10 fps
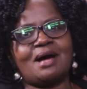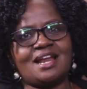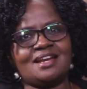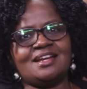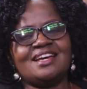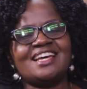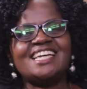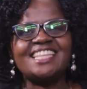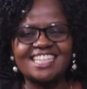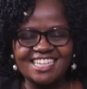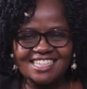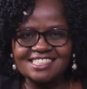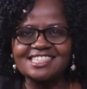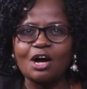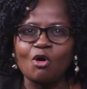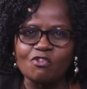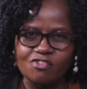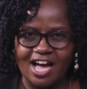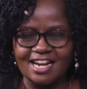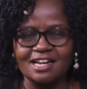man, yeah. in the nature
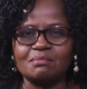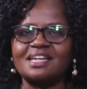of Adam.